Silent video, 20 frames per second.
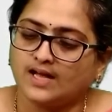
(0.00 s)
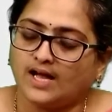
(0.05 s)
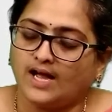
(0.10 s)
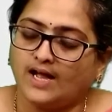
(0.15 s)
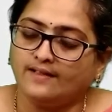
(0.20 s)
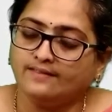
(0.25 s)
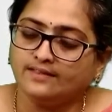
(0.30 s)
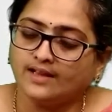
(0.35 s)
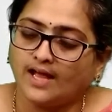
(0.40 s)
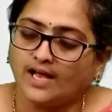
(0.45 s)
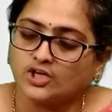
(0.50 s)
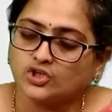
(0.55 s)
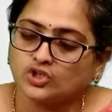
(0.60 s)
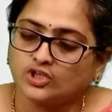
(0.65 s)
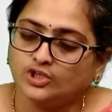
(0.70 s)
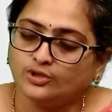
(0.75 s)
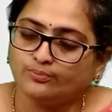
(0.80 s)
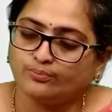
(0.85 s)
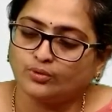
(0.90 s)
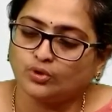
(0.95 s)
and the actual
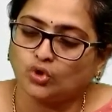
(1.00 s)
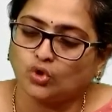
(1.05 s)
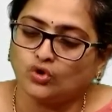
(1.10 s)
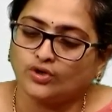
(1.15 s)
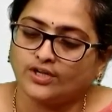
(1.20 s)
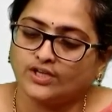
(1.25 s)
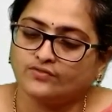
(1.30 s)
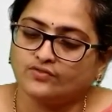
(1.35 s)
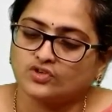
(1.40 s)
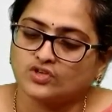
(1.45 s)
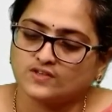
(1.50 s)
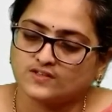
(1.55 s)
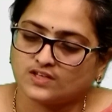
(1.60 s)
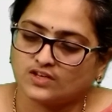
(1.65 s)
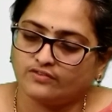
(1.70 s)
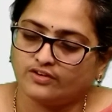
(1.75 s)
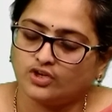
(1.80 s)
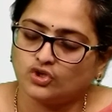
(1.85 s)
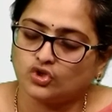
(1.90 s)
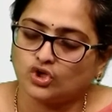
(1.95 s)
input voltage which is
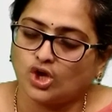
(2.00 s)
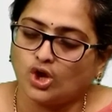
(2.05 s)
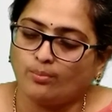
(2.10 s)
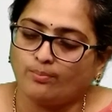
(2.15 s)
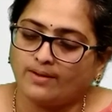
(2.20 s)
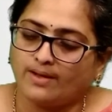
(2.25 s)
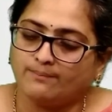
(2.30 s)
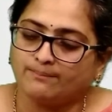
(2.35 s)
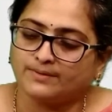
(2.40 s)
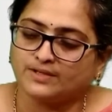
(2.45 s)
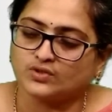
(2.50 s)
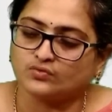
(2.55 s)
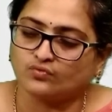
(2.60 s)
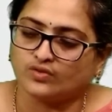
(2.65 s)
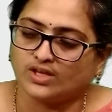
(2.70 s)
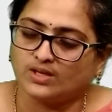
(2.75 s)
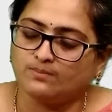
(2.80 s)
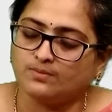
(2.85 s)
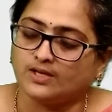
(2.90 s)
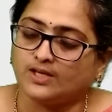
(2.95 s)
given to op-amp is
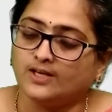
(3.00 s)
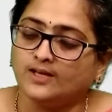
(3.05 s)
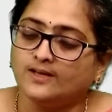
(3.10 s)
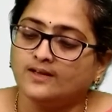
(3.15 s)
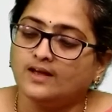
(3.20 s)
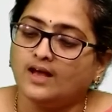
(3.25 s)
VB.